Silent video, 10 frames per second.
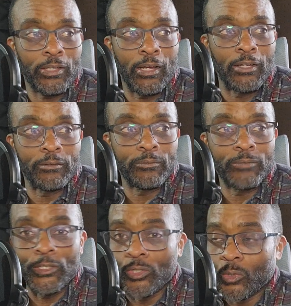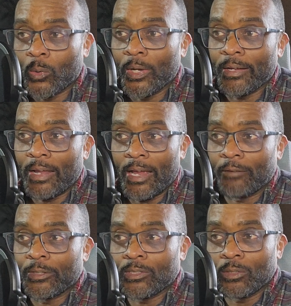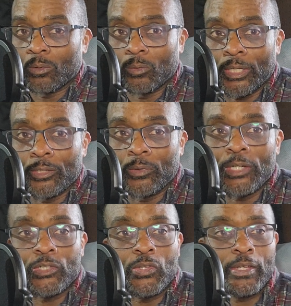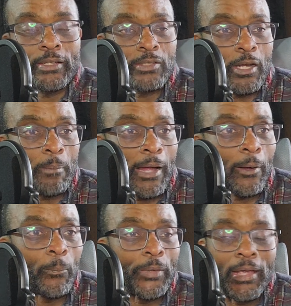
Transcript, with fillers: I've enjoyed every single iteration that has come out,